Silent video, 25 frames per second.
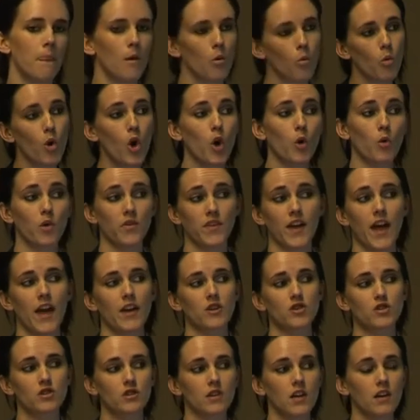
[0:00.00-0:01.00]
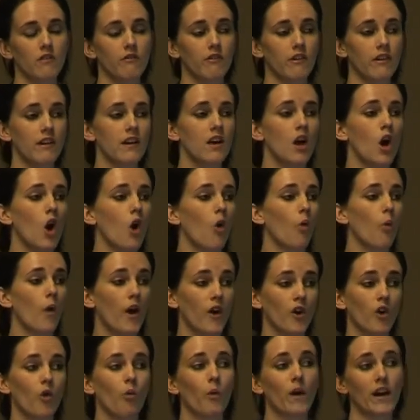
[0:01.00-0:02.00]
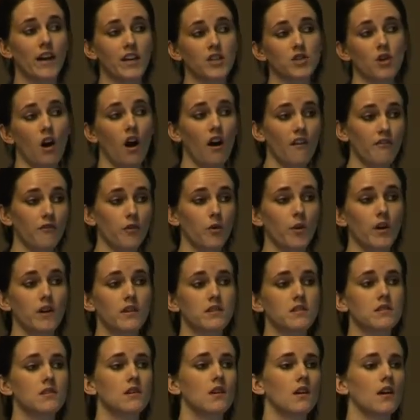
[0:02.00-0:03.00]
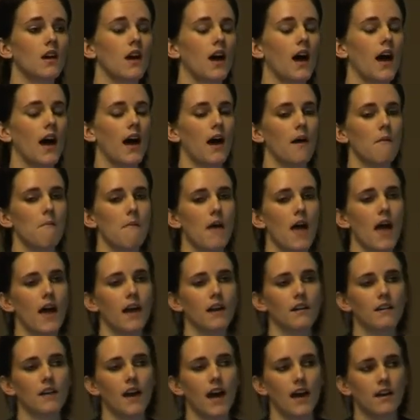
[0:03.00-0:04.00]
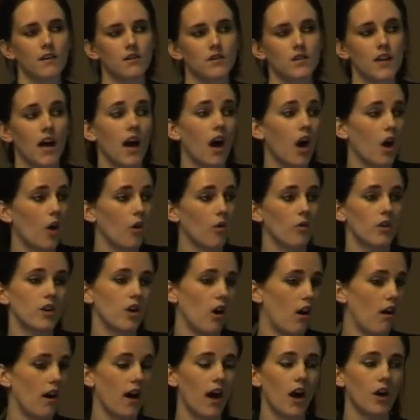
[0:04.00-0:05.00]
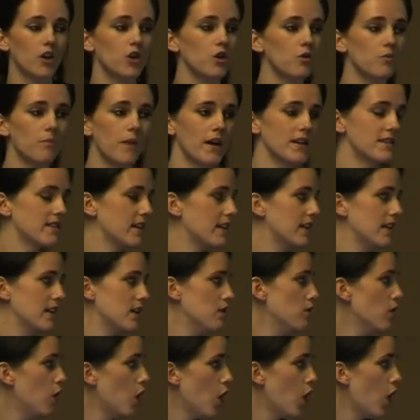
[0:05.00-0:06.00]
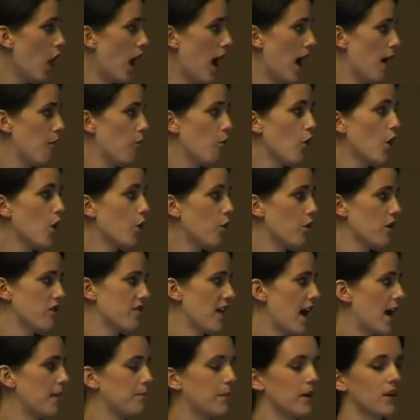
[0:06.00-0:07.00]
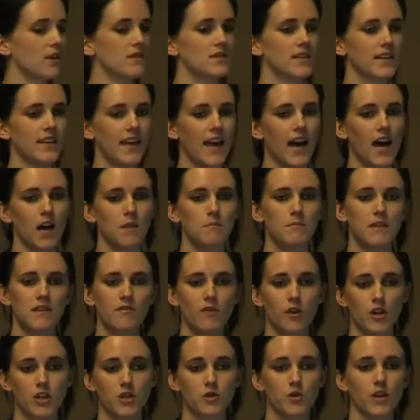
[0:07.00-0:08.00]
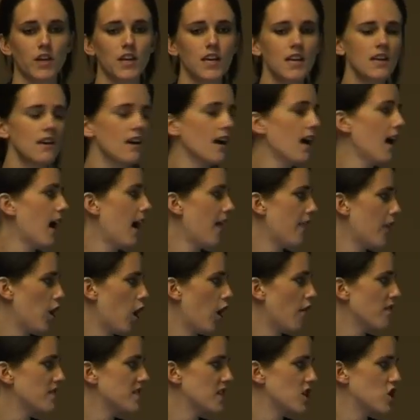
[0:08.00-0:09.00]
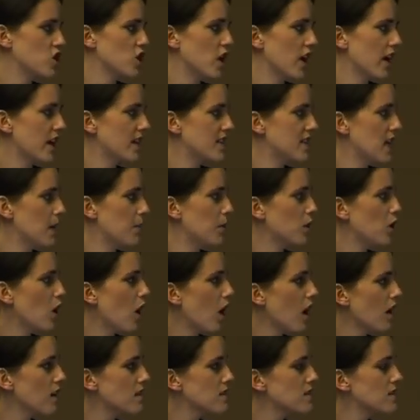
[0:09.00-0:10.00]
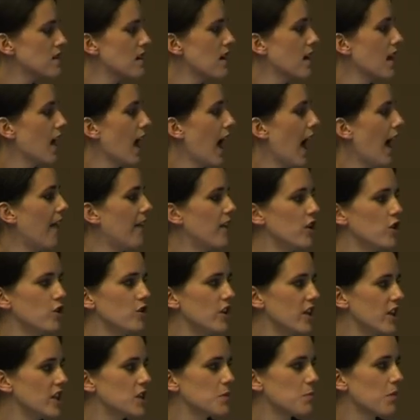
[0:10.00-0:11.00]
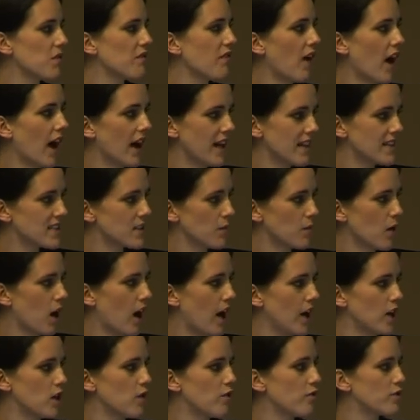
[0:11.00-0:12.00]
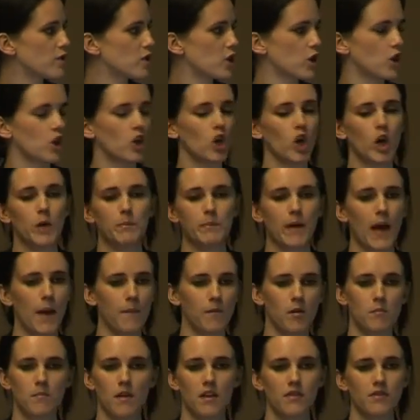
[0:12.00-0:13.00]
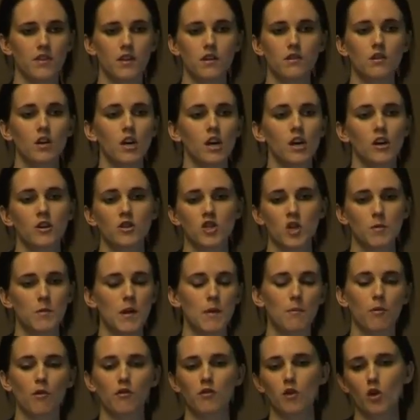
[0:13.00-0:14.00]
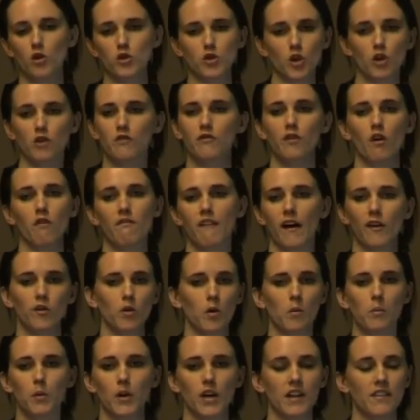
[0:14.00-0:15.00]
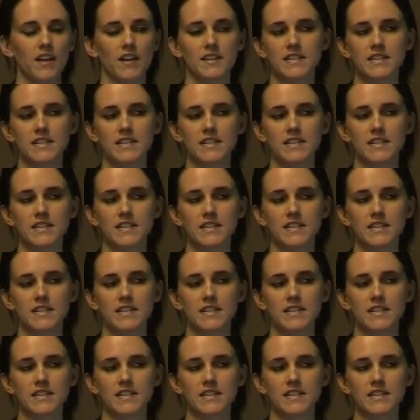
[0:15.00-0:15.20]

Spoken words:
work with cash and delivery, where you're willing to offer it, and how you basically work with that, because it can be very tricky. And then obviously check and debit cards. And then you need to provide some kind of secure payment method so people don't feel vulnerable putting their